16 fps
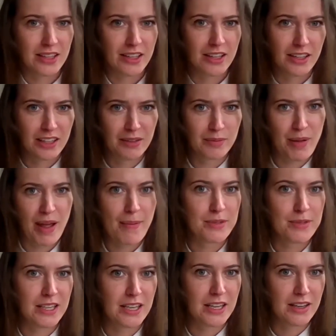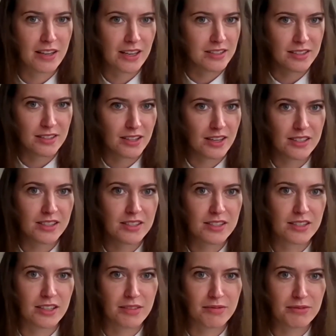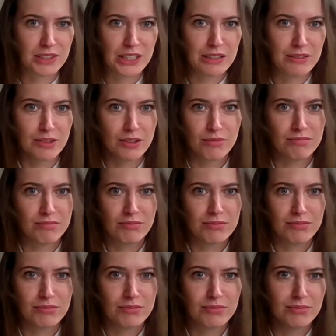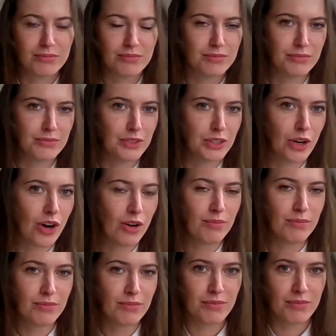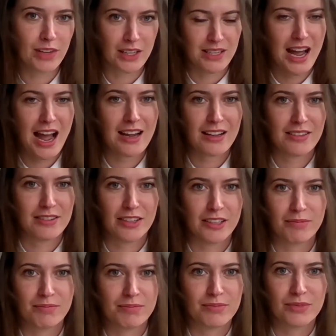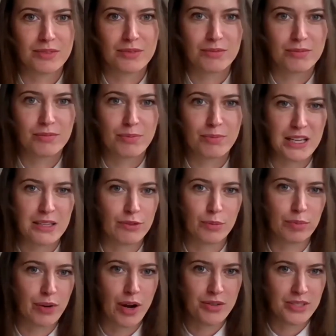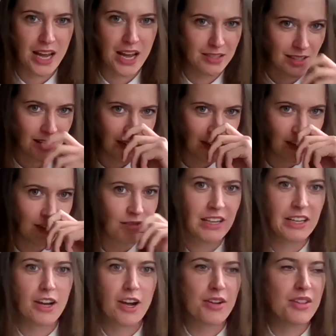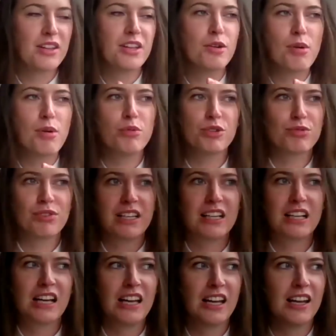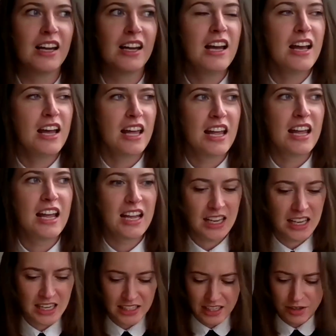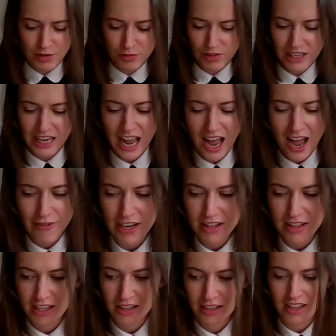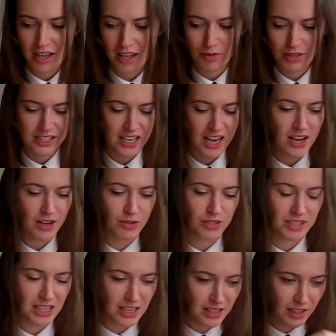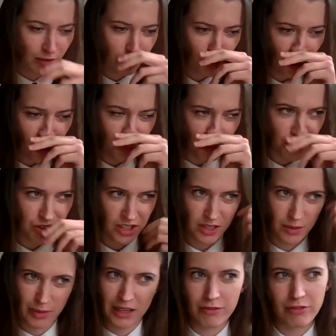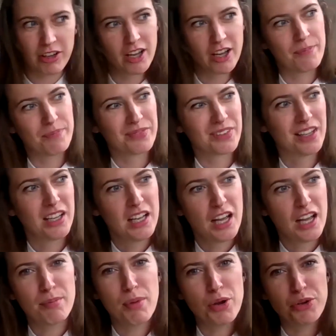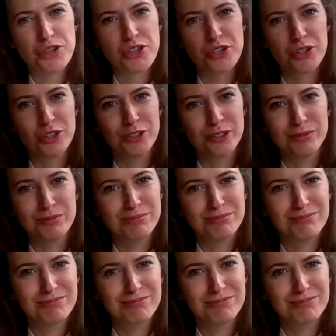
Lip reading: a Pepsi, and they decided to not attack the peaceful protest. I don't really know. No one was really clear. It didn't really have anything that they were saying or standing for. It was just a bit of a emotional